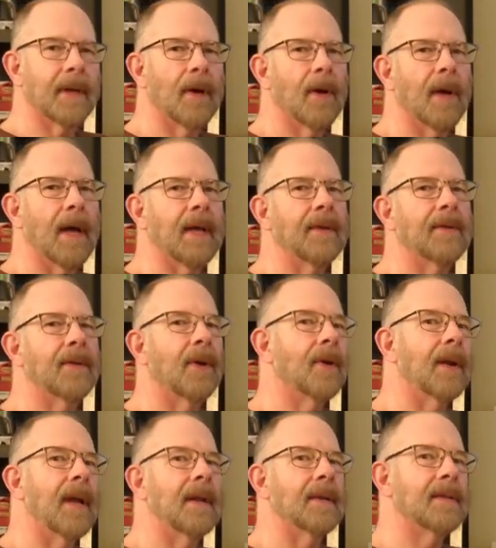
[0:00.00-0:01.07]
going to go ahead and
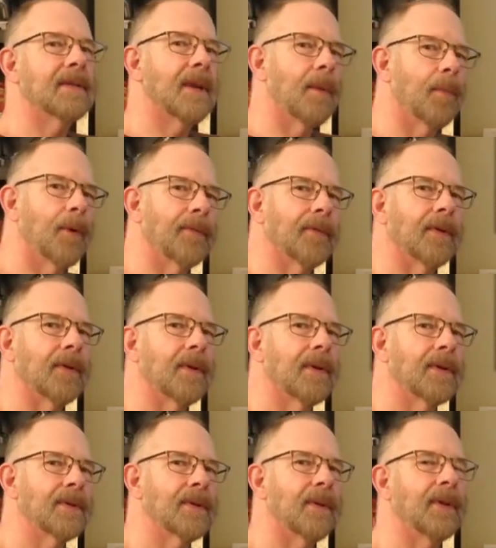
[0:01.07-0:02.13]
turn on the subwoofer
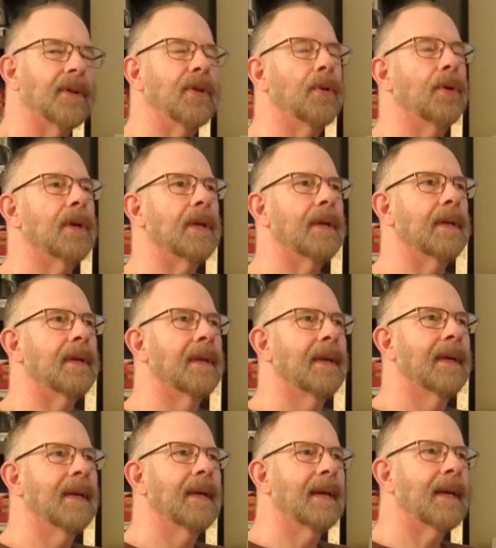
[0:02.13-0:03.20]
so that you can
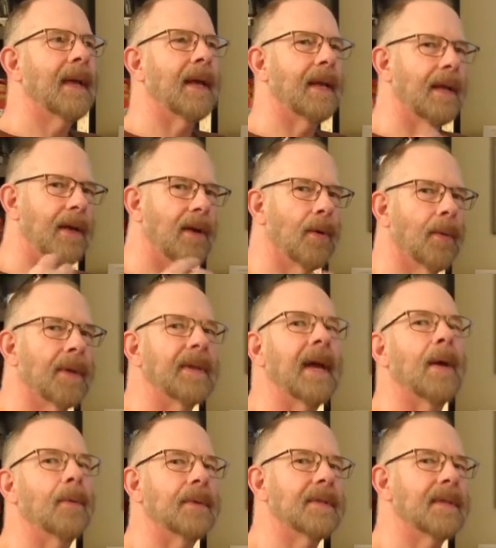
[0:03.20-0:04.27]
kind of hear what
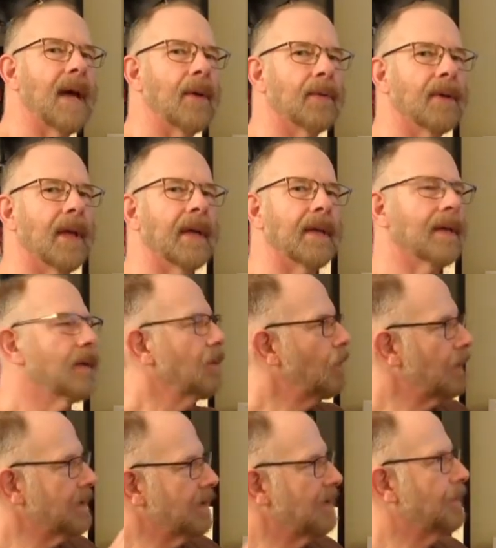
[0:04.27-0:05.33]
that would sound like
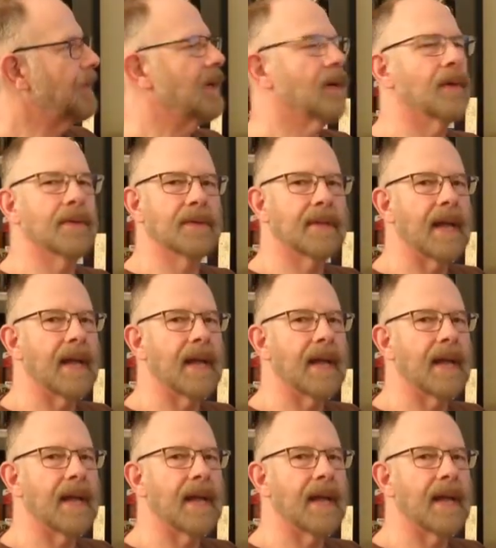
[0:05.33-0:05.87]
with the speaker